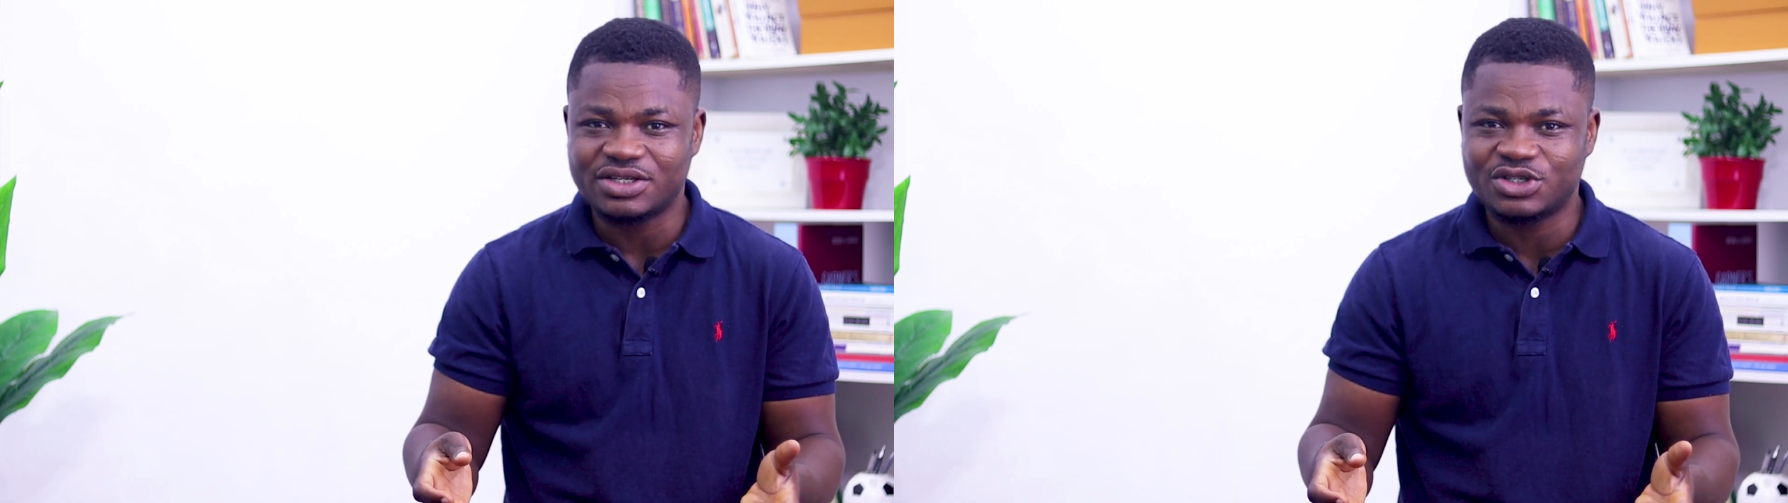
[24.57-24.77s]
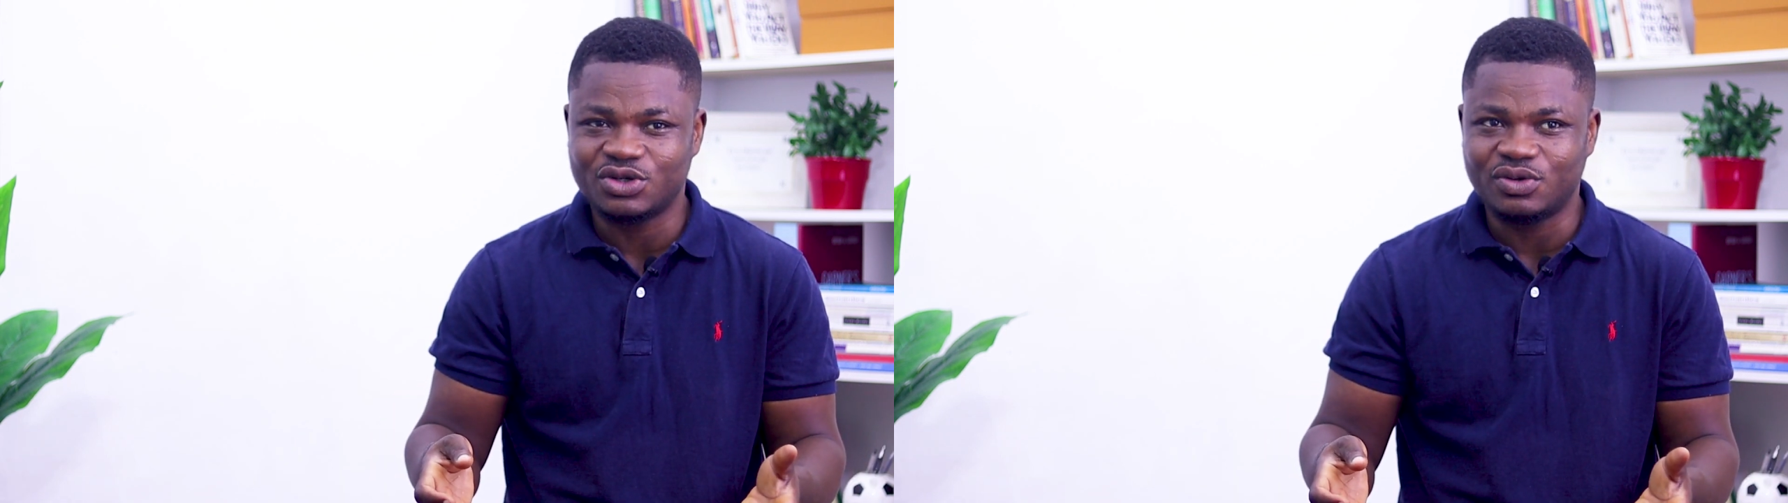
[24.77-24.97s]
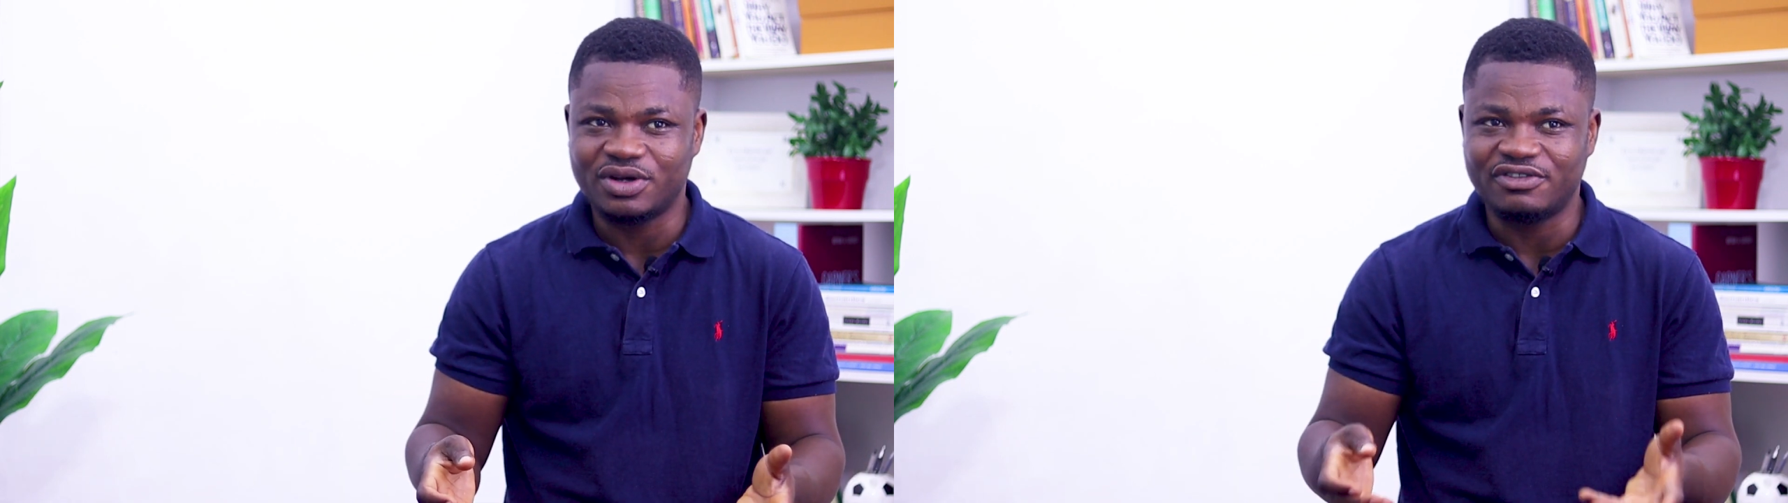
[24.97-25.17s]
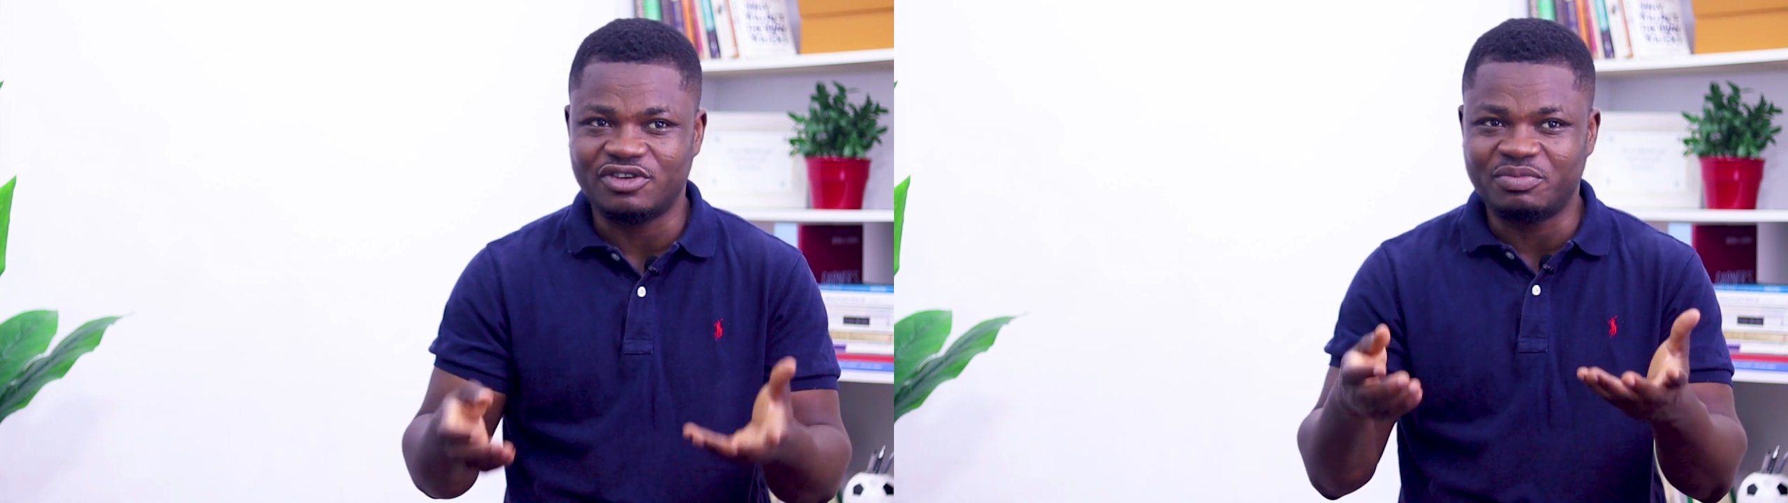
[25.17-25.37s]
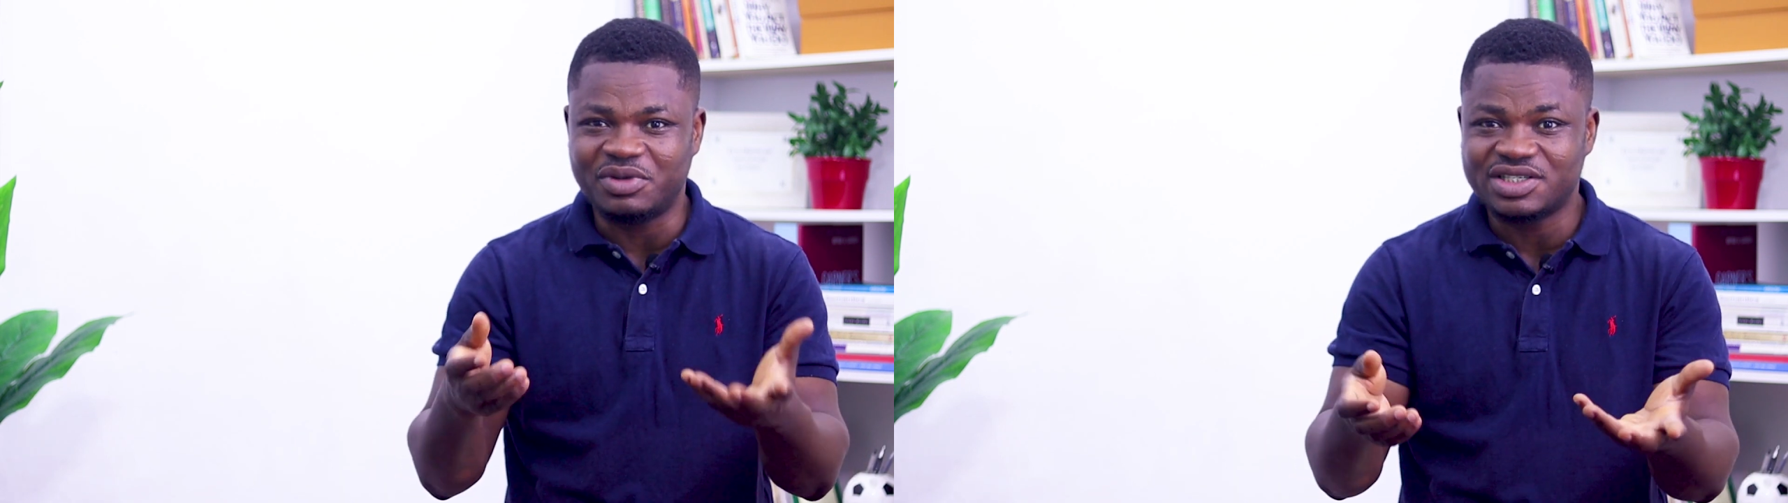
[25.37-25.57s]
So if
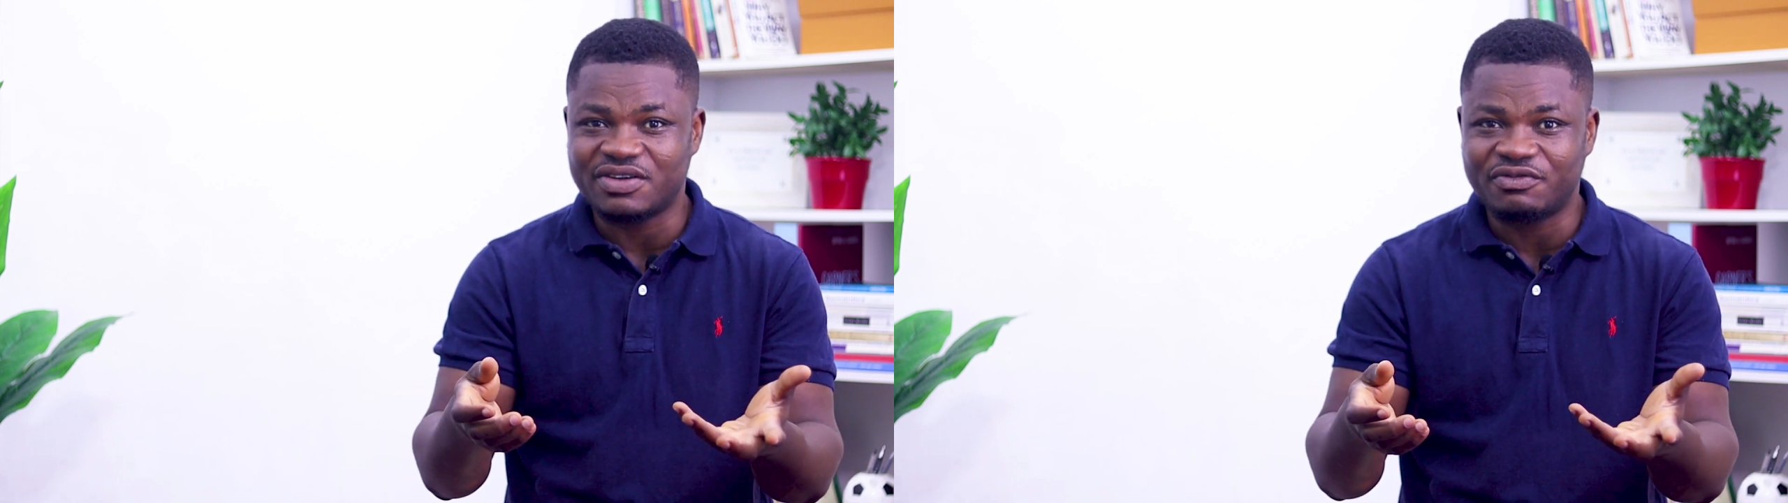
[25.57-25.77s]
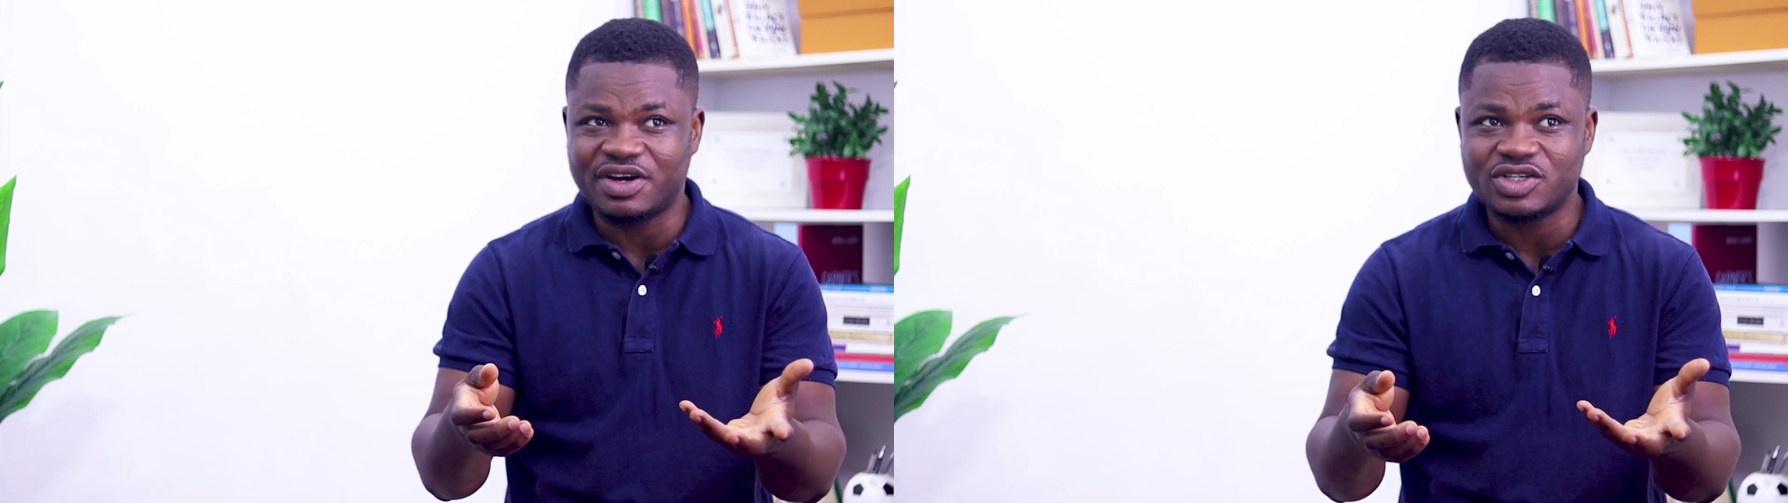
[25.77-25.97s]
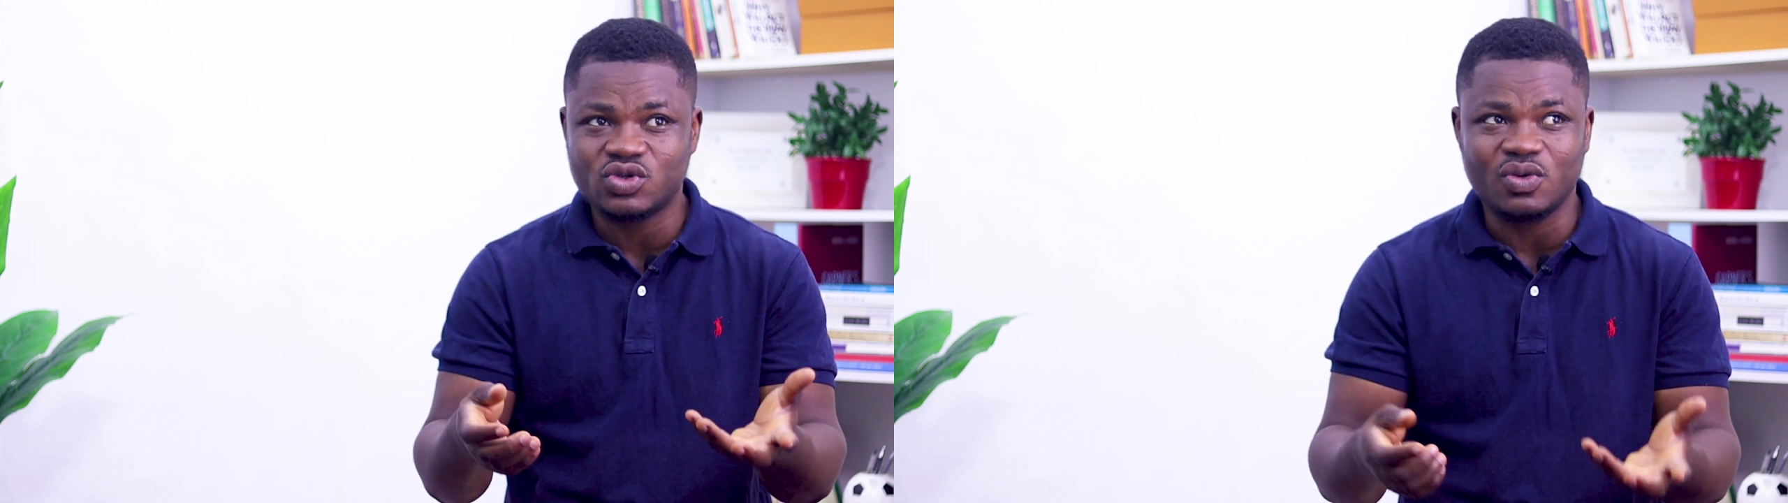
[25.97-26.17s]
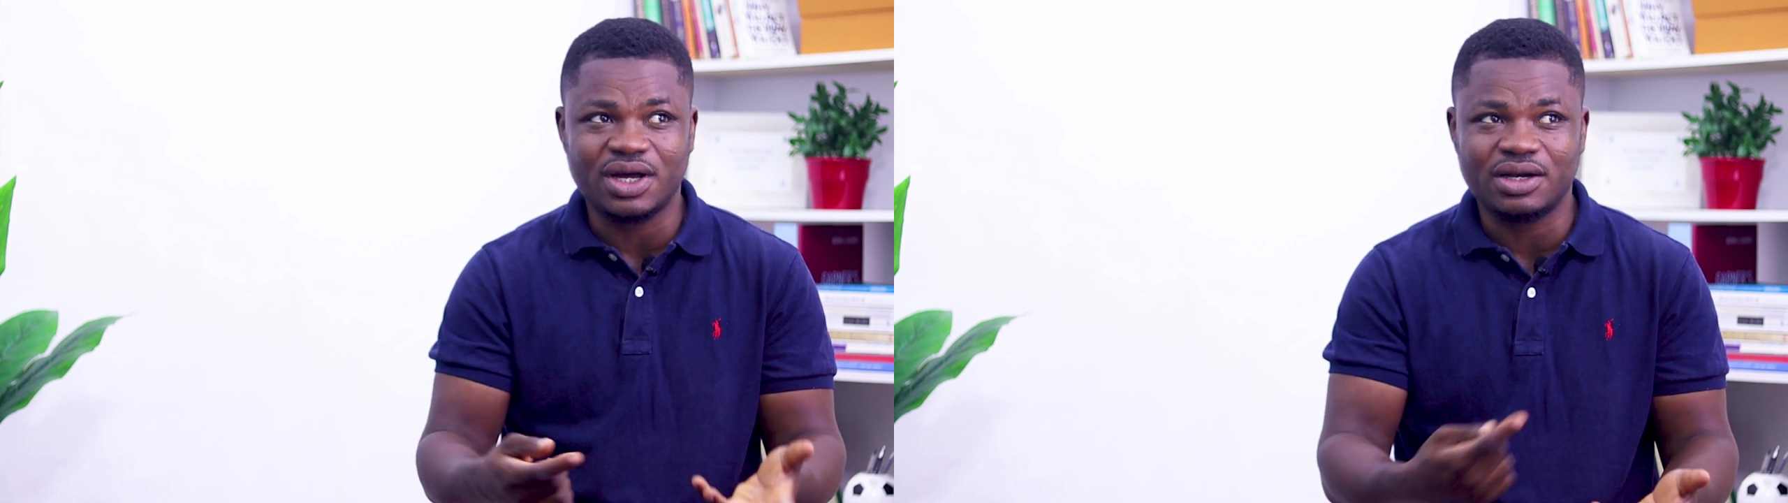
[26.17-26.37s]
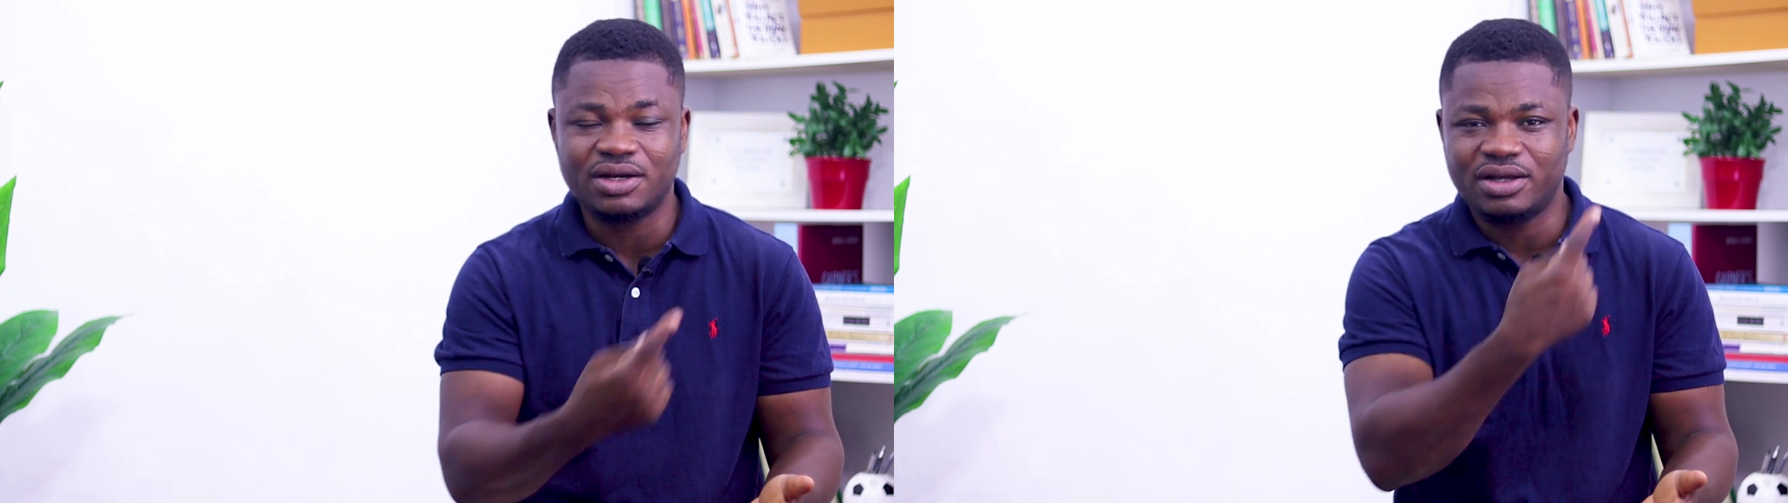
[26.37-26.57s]
you missed the first
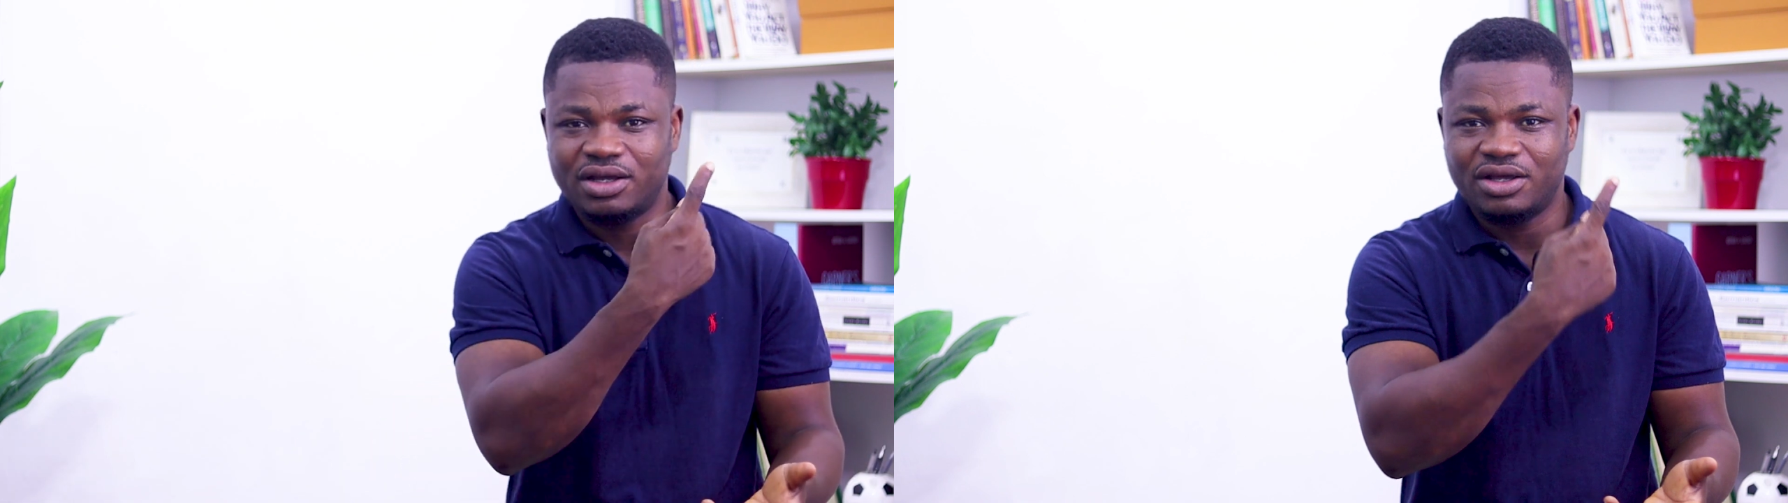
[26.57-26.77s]
one,